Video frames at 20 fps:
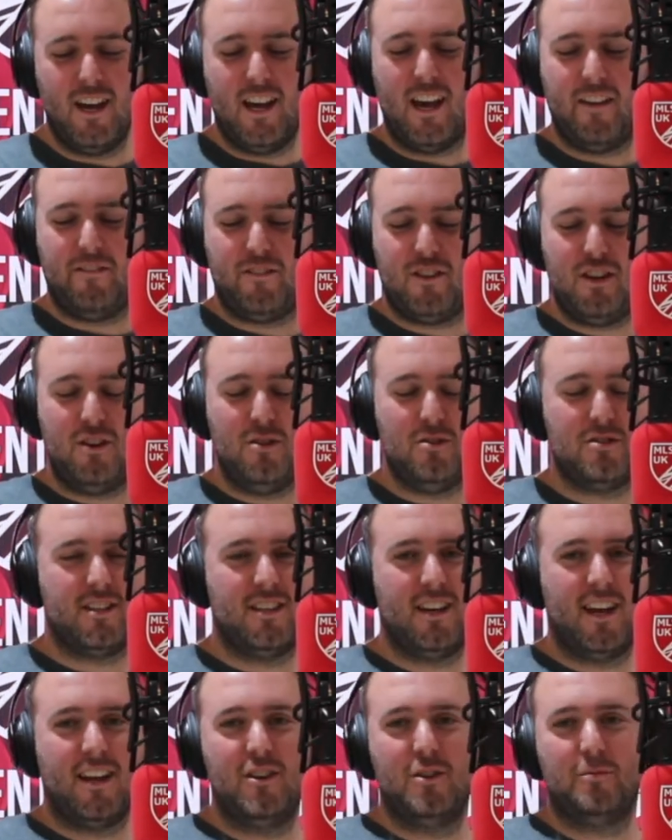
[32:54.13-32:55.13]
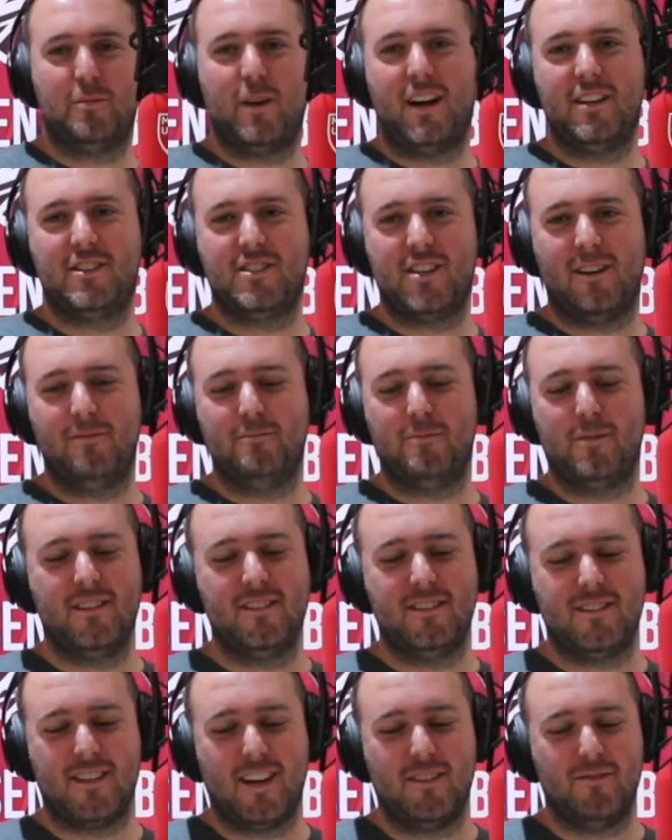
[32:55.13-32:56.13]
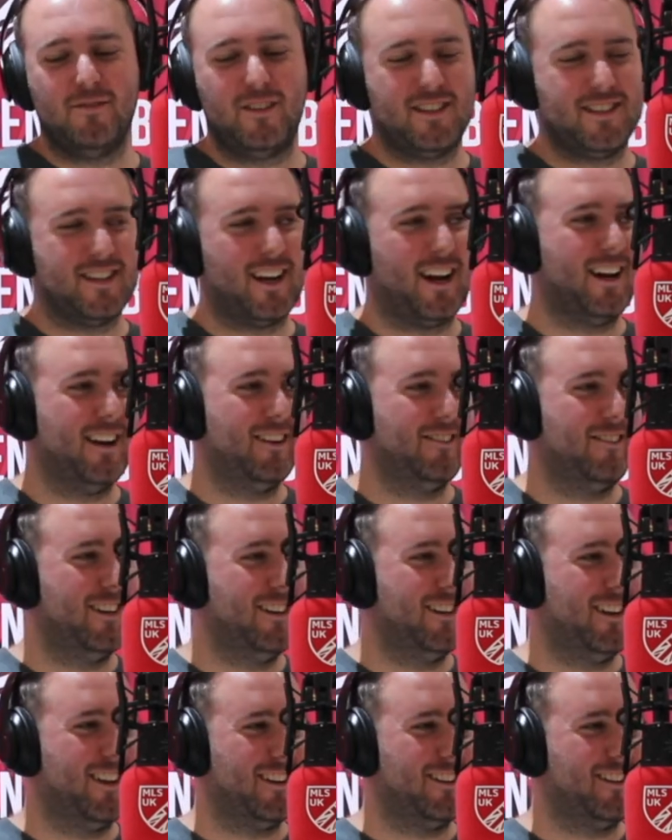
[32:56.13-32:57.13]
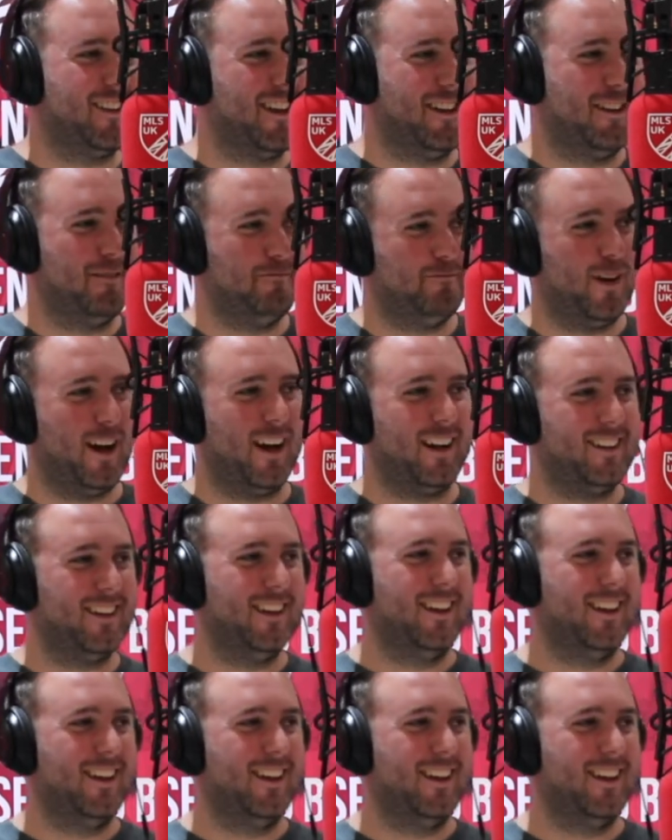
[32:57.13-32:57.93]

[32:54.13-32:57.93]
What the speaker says: If Houston end up our champions, then I'm retiring the belt.